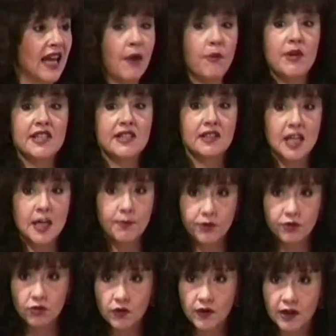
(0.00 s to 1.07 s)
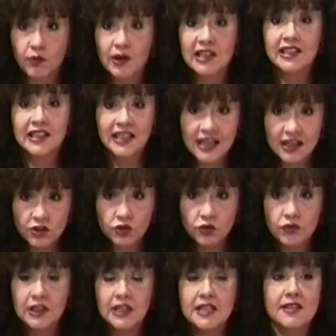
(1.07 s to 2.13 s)
and we sleep through it. We
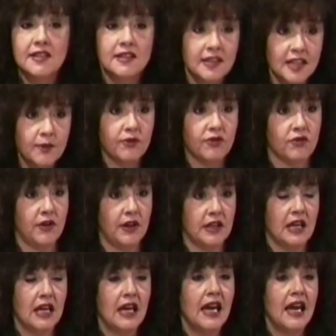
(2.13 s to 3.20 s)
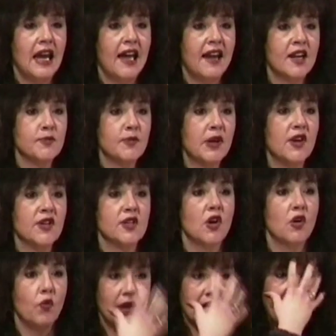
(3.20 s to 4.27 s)
literally sleep through it. And it's because
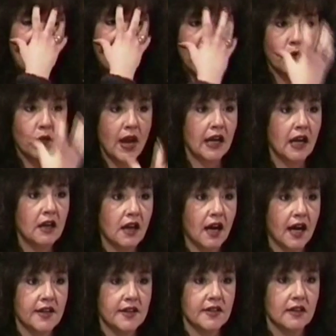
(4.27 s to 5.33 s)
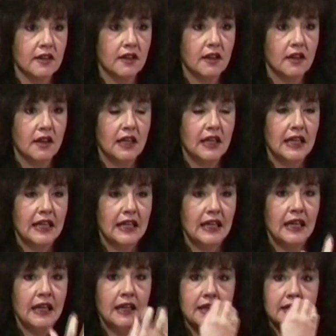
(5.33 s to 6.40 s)
we cannot recognize.
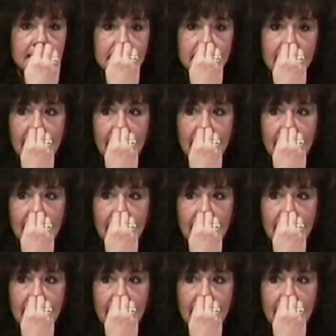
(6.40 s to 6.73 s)
It is